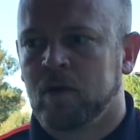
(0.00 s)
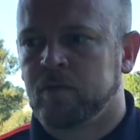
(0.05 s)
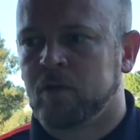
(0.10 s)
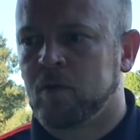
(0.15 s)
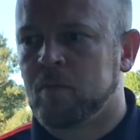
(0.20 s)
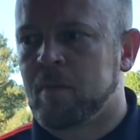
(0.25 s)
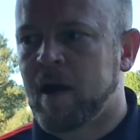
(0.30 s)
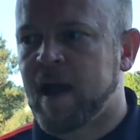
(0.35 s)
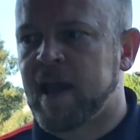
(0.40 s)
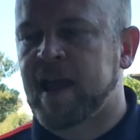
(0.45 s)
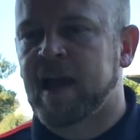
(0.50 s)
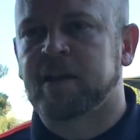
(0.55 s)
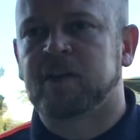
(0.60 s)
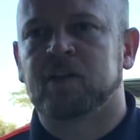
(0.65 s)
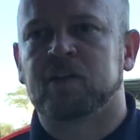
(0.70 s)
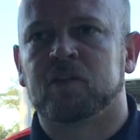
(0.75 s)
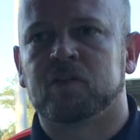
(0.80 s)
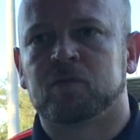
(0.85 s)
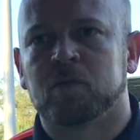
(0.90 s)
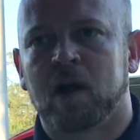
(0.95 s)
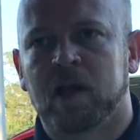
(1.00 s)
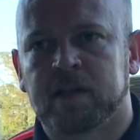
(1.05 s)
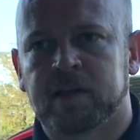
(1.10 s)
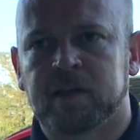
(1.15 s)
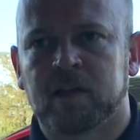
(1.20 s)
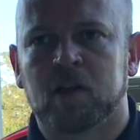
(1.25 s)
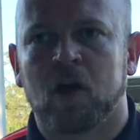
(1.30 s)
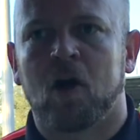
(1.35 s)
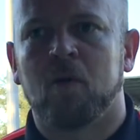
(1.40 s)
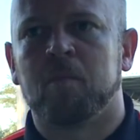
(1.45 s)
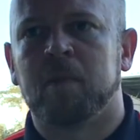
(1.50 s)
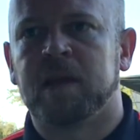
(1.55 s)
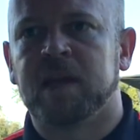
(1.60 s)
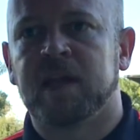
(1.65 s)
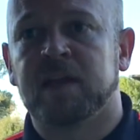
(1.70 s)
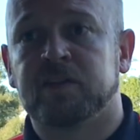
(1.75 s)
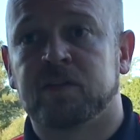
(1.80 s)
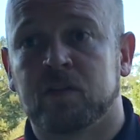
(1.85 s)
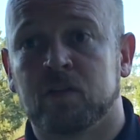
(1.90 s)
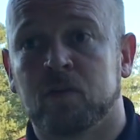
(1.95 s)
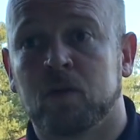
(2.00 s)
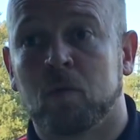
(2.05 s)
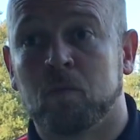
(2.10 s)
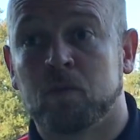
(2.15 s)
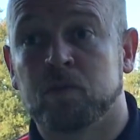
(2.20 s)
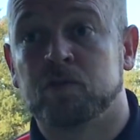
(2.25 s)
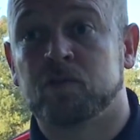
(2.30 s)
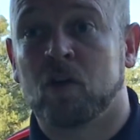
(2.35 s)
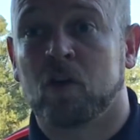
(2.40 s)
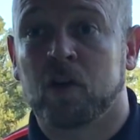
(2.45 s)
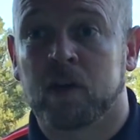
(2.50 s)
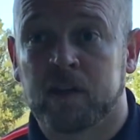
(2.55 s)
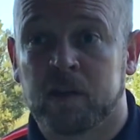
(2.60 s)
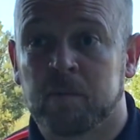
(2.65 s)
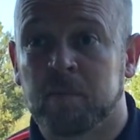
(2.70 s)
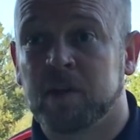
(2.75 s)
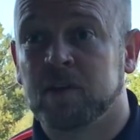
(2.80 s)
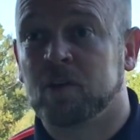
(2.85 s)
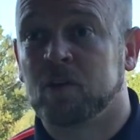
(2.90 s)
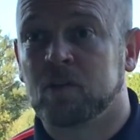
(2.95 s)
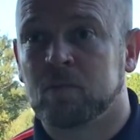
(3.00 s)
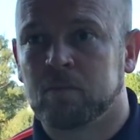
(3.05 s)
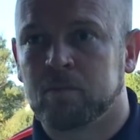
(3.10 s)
But Matty had in as well, did a lot of minutes and was strong in the middle,